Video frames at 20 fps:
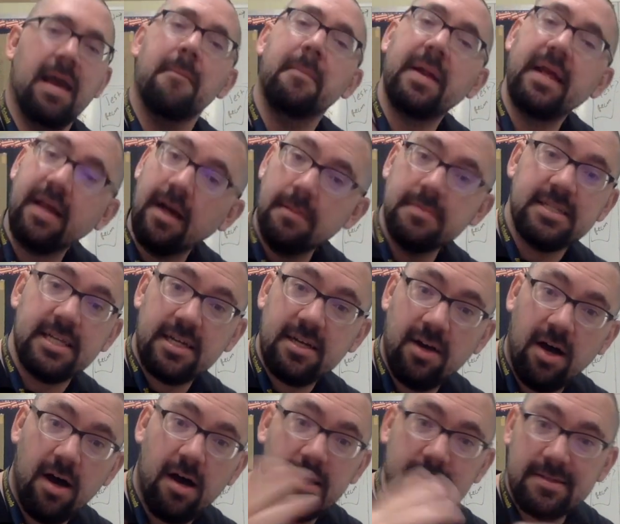But it comes at a
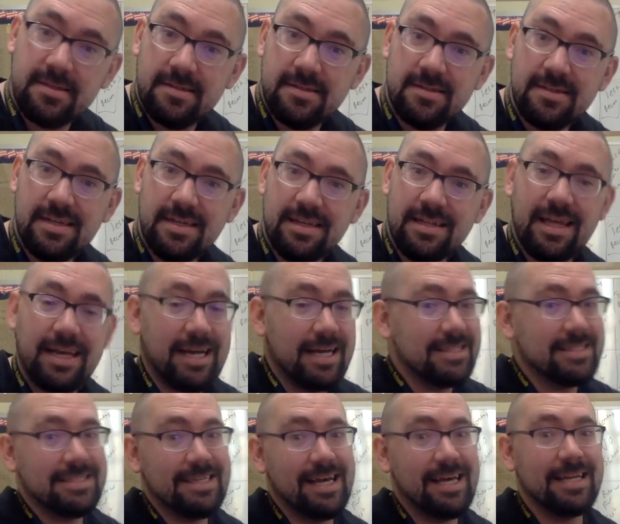cost. Like
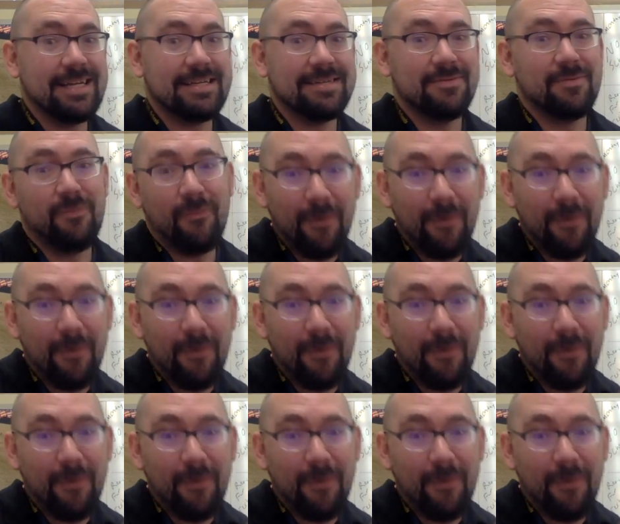I said,